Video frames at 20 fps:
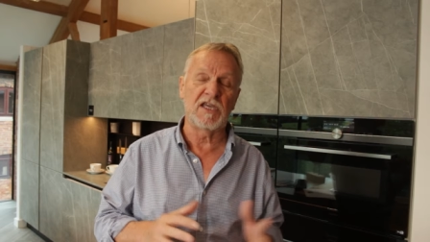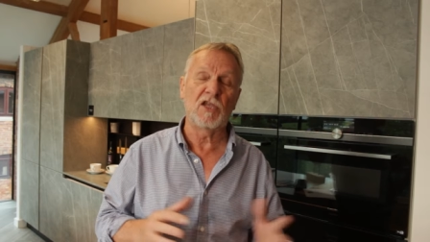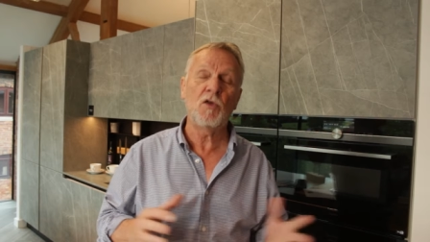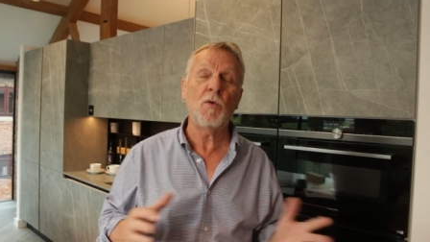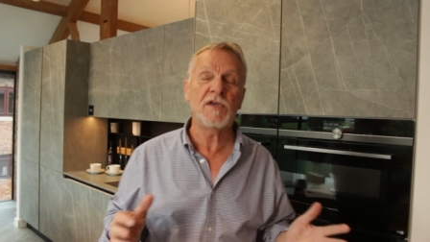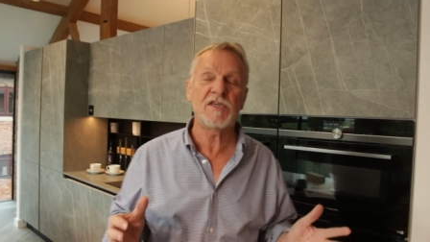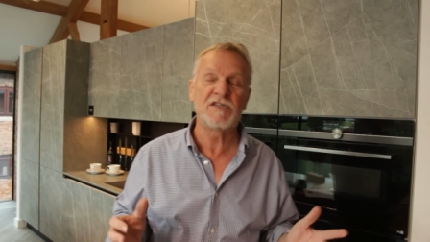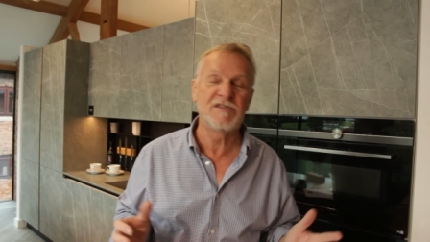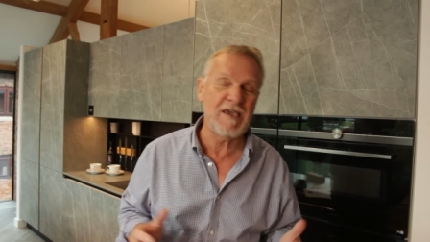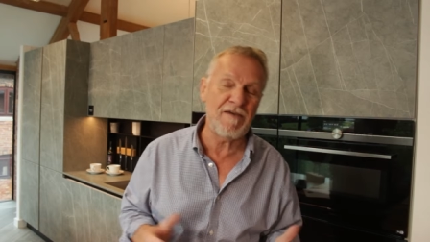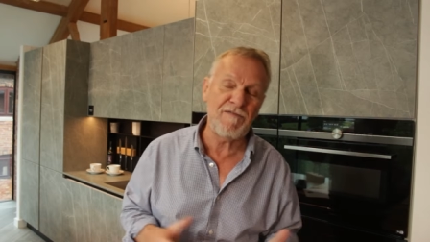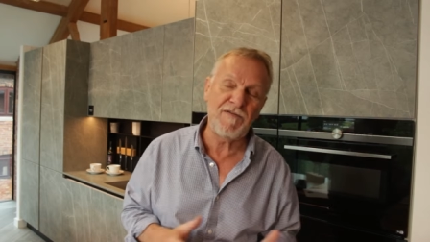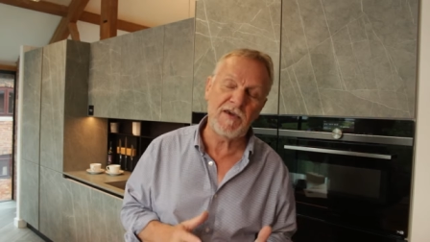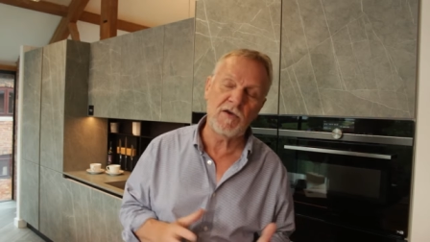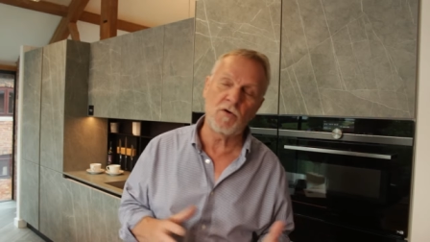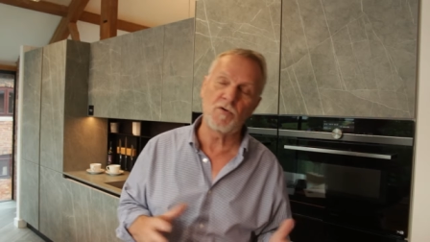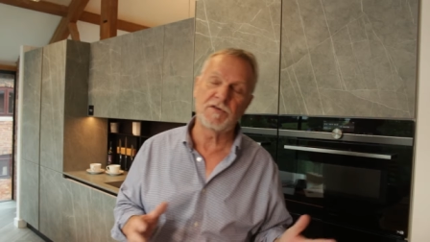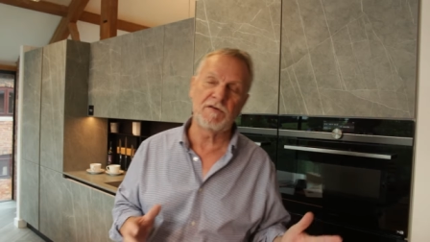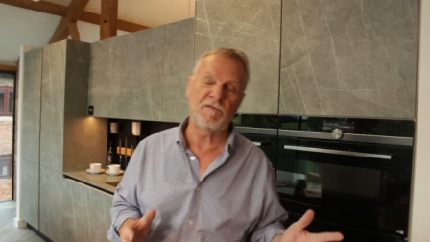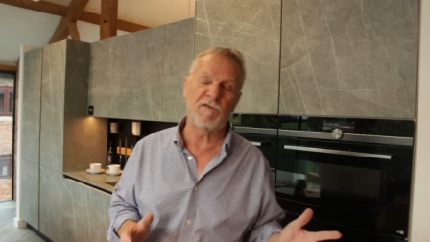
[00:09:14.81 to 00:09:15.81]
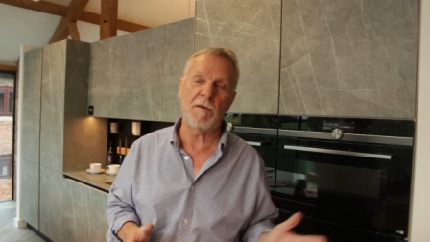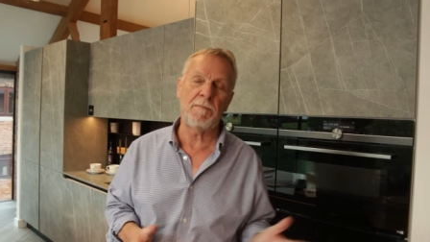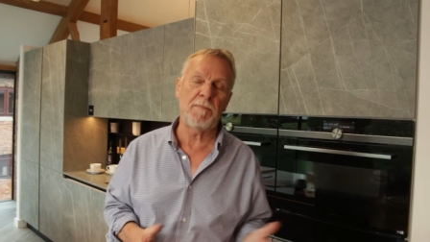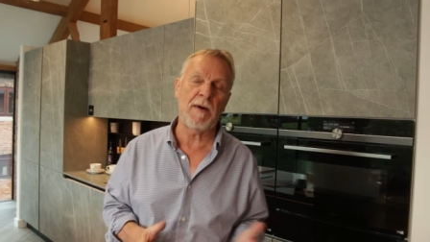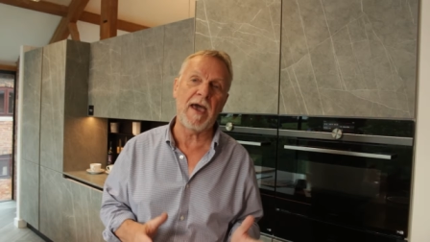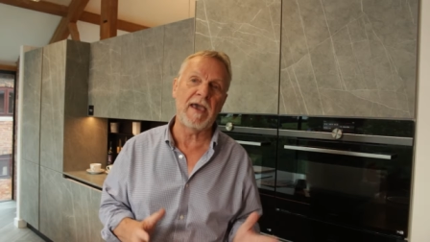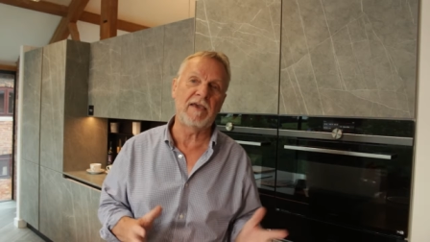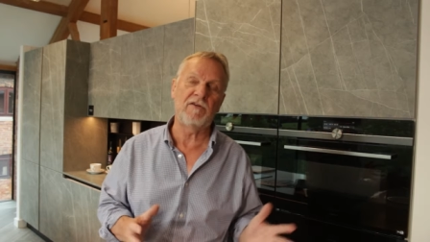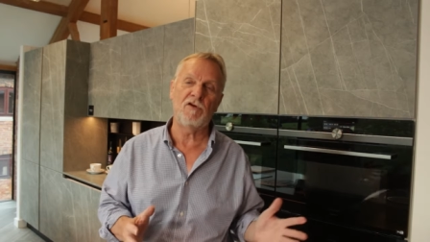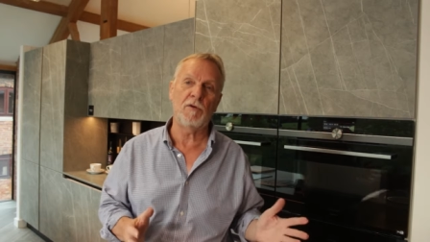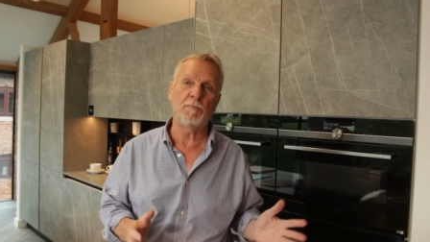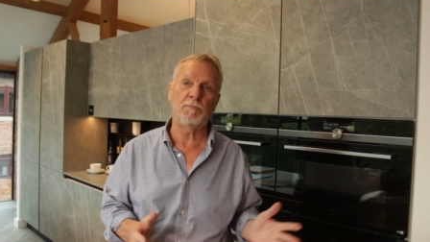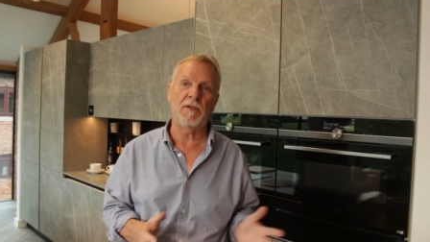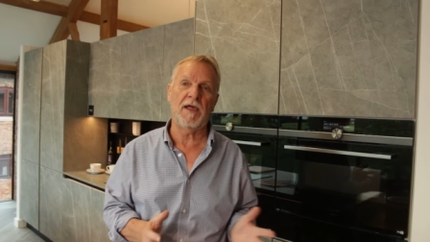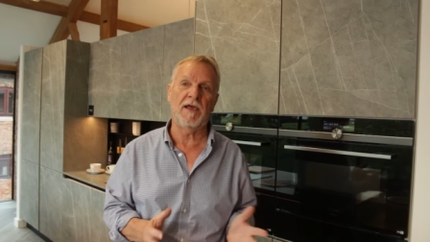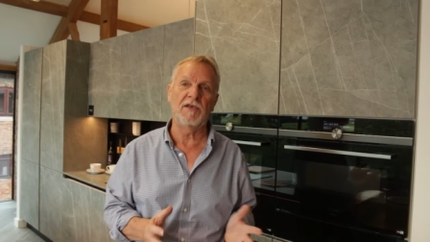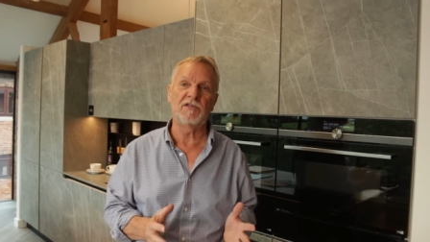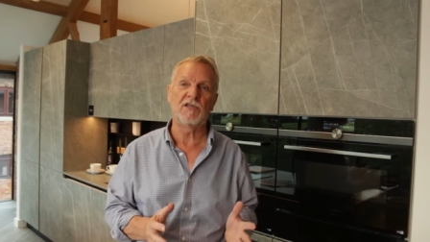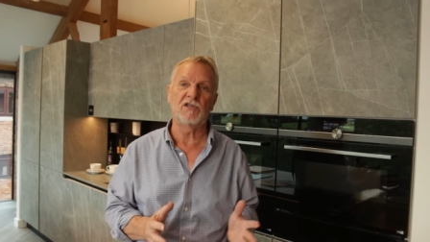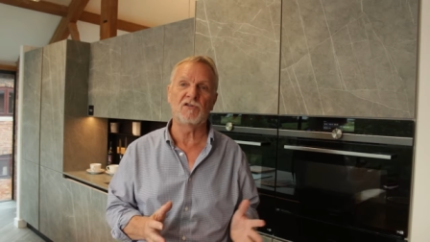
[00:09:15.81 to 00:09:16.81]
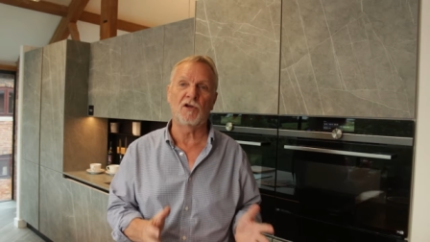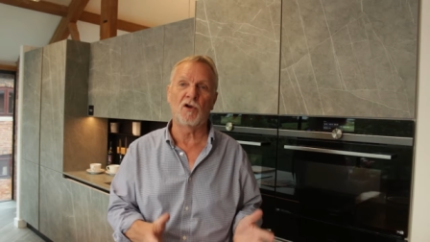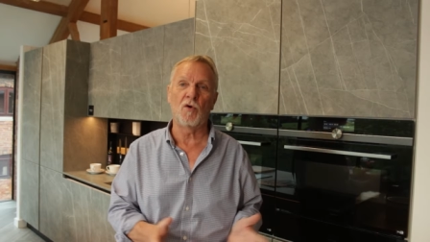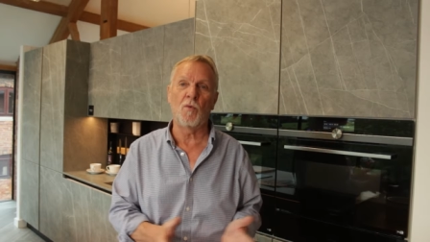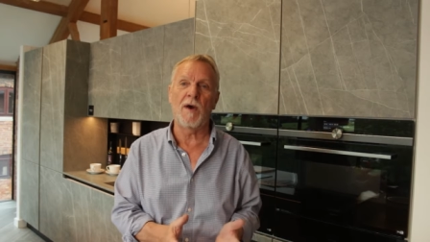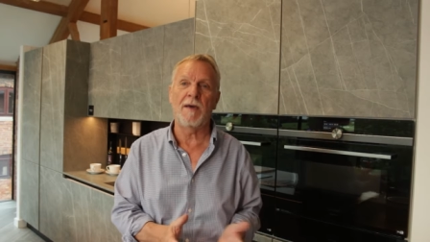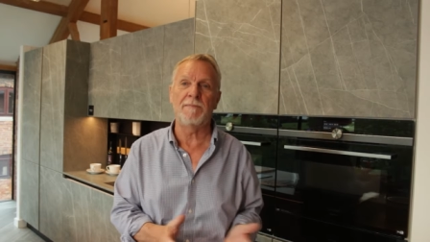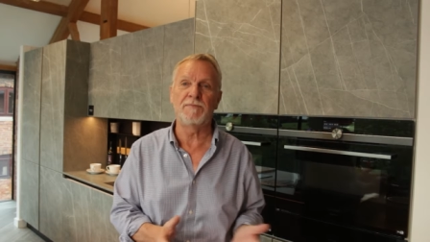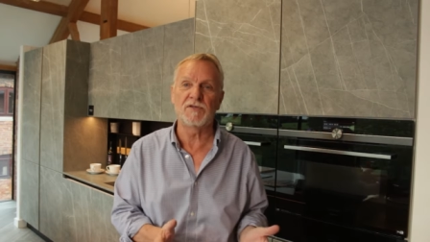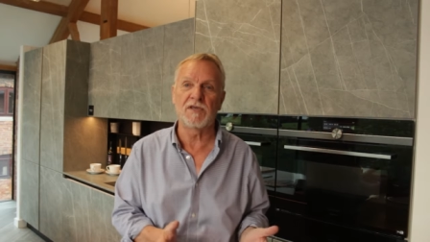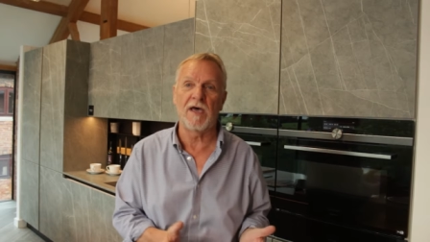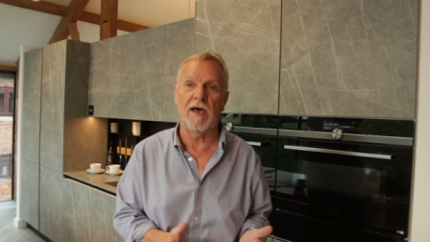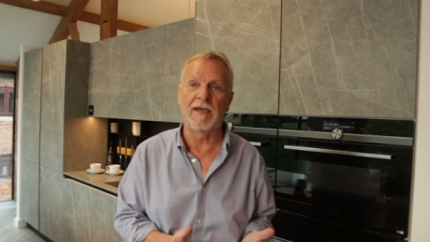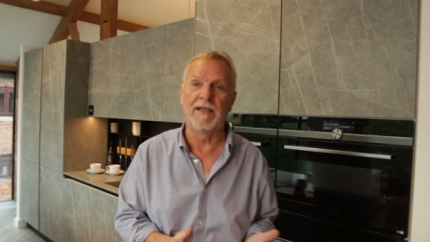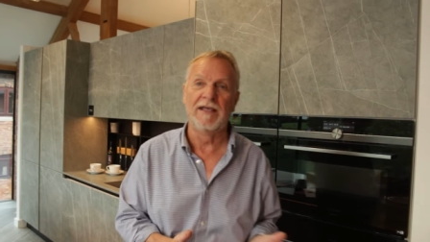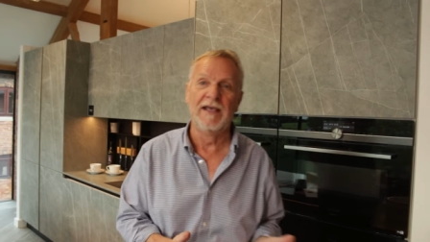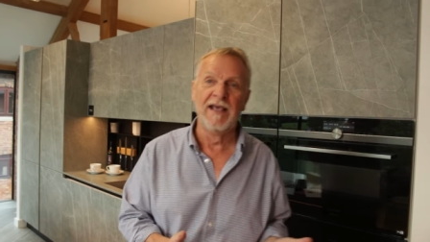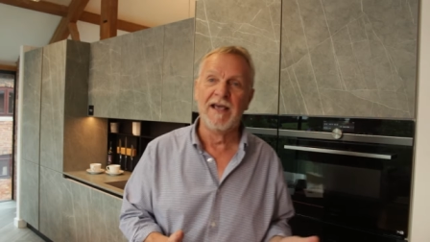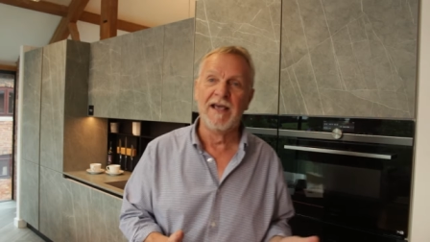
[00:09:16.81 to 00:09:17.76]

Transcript: I know it's difficult if you're buying your appliances on a website,